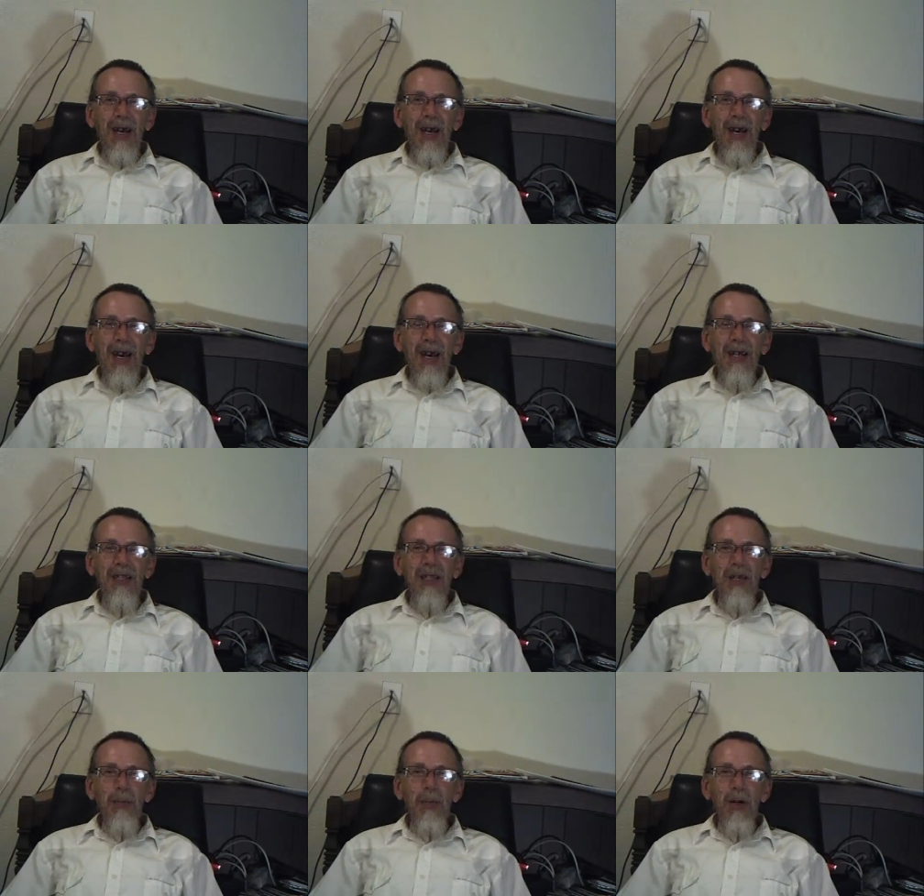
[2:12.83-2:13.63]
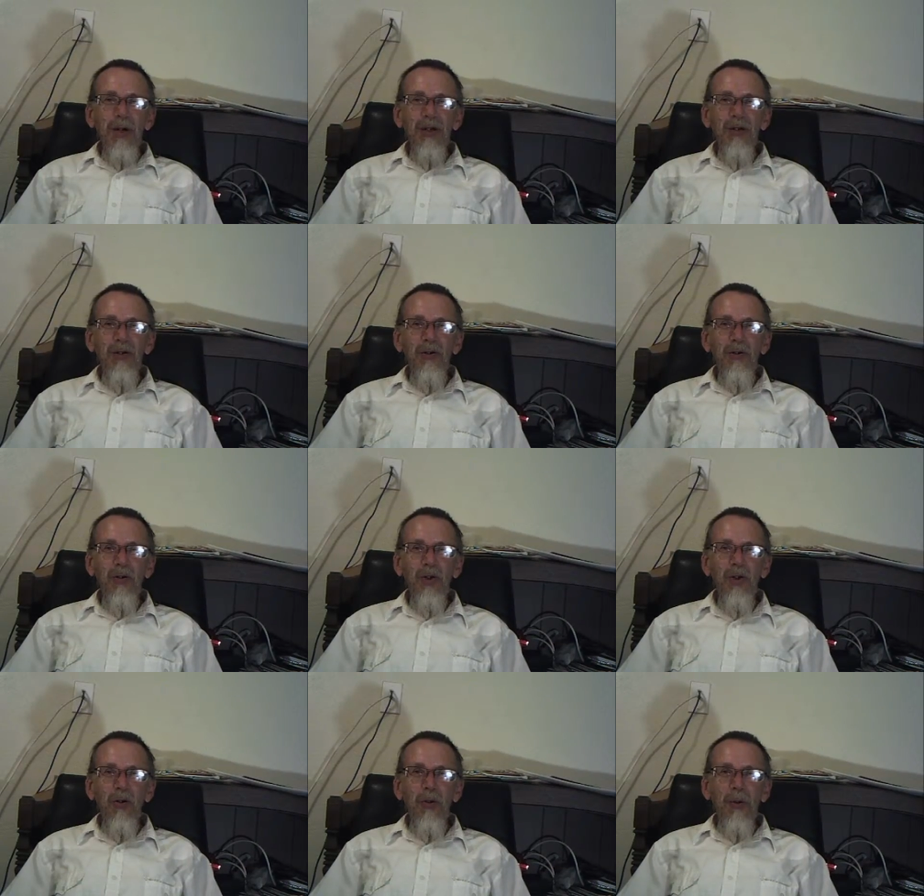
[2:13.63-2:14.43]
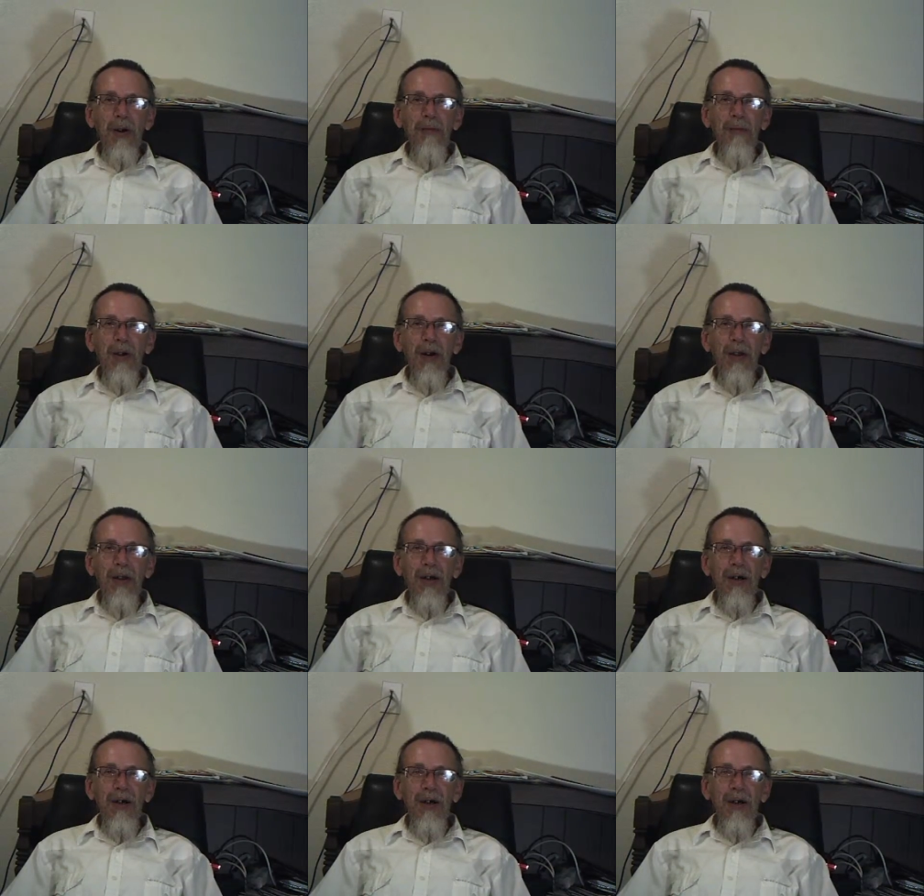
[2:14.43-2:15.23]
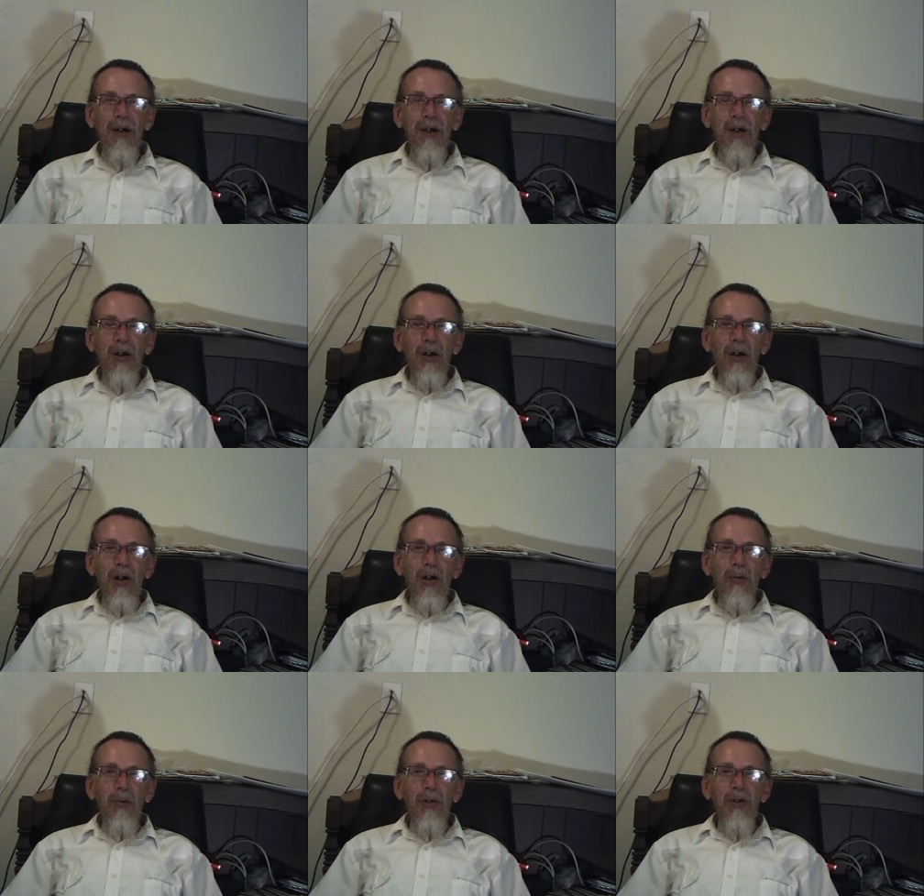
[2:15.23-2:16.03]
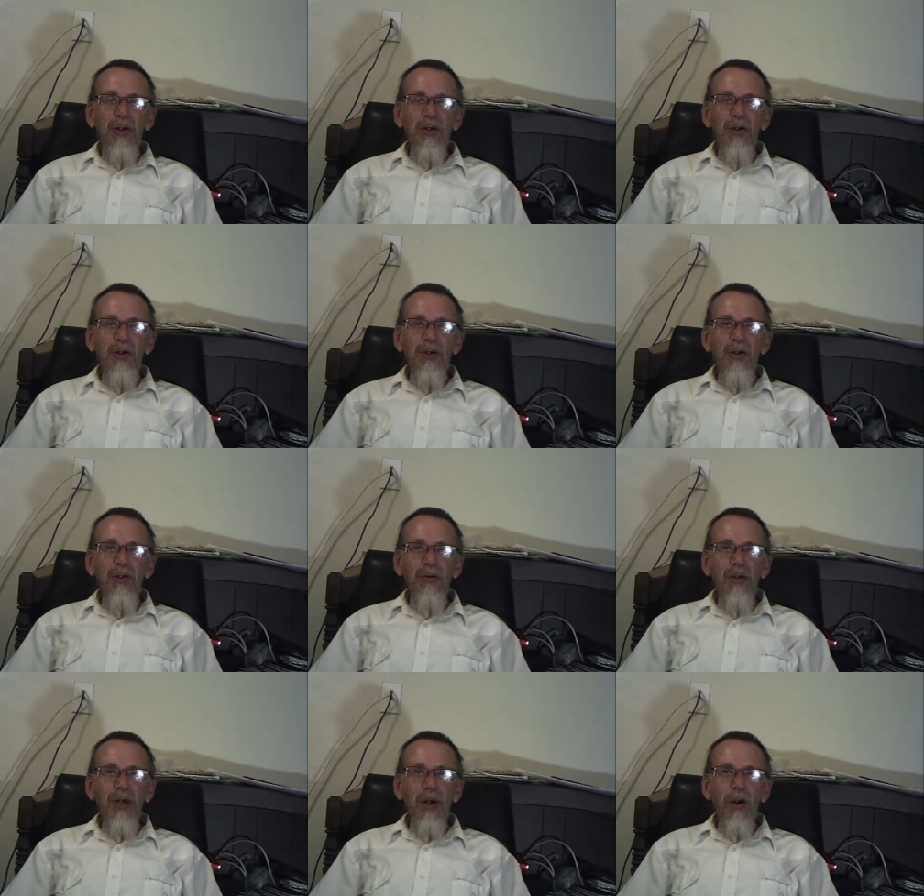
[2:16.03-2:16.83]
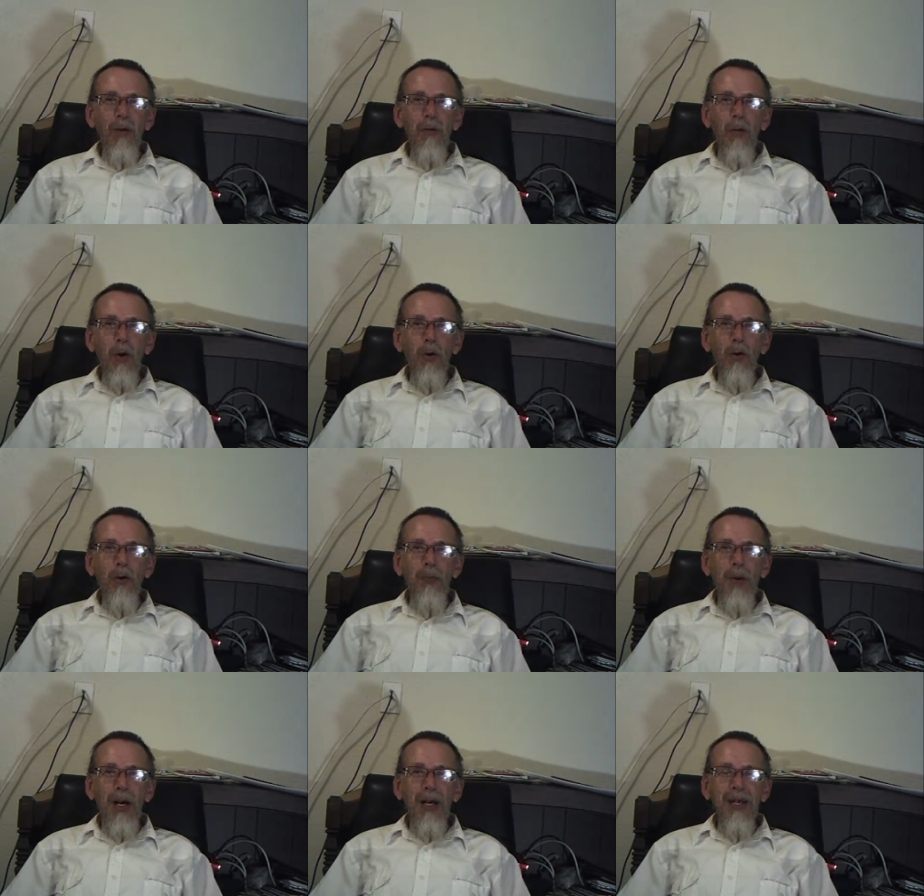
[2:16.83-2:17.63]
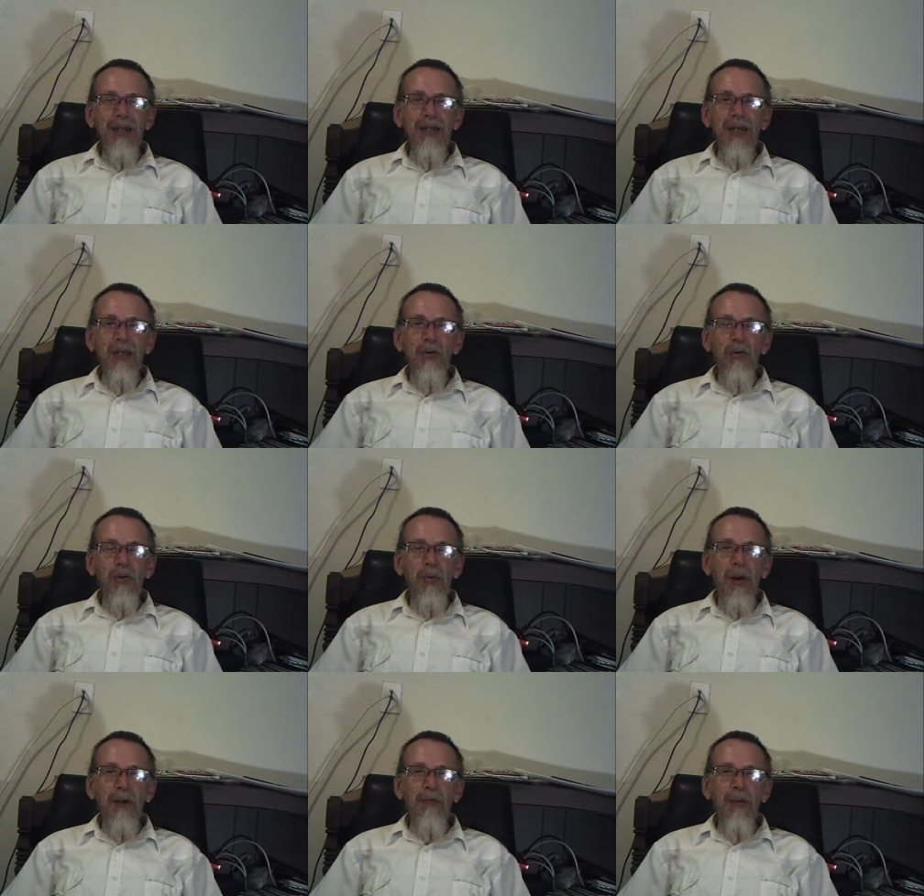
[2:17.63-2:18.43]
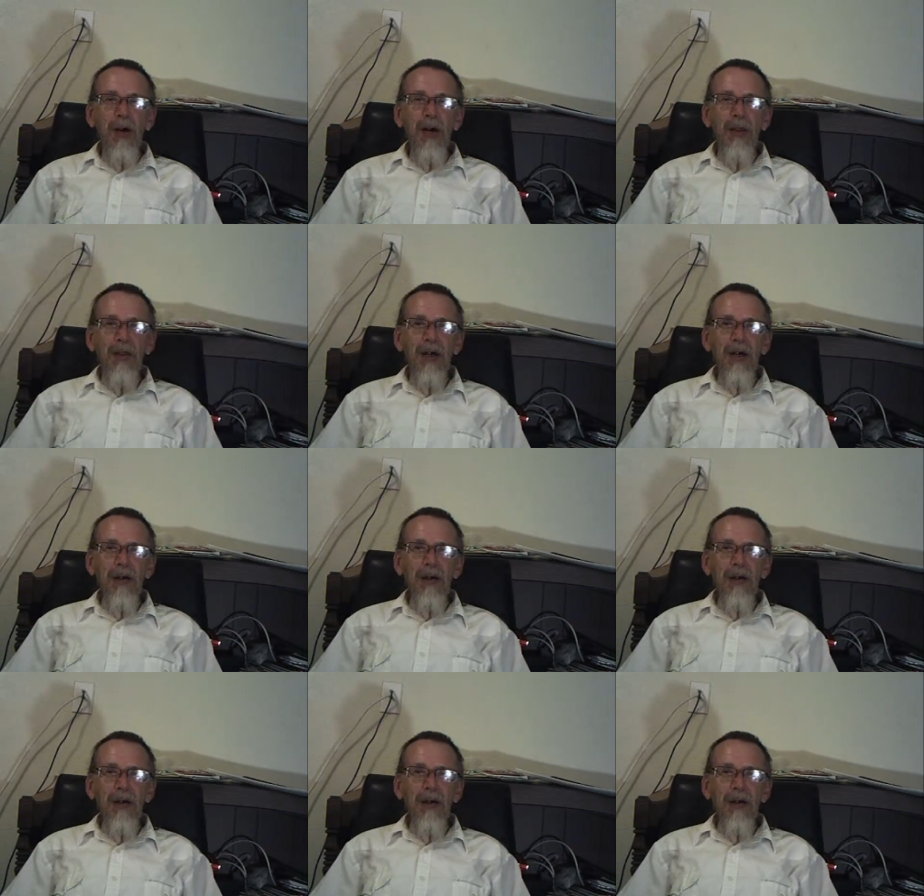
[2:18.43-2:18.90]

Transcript: and the person who was showing my father was just totally overawed by it, as was my father.